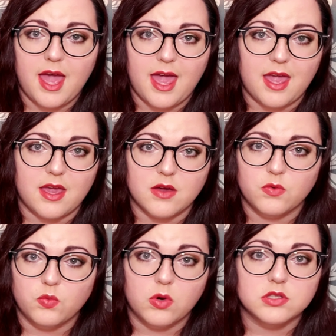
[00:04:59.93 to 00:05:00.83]
a
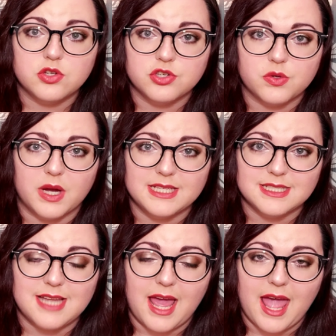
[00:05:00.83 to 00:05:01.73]
once or twice
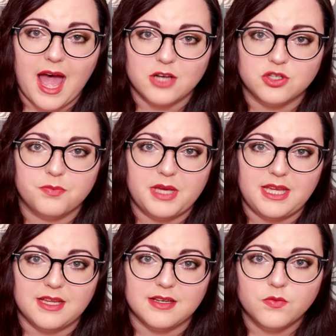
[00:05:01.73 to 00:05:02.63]
a day
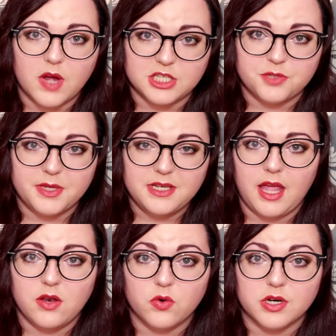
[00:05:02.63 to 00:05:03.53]
atropine regimen
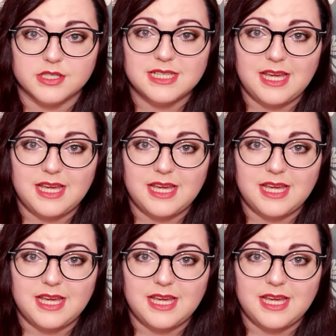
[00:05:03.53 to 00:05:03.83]
in order to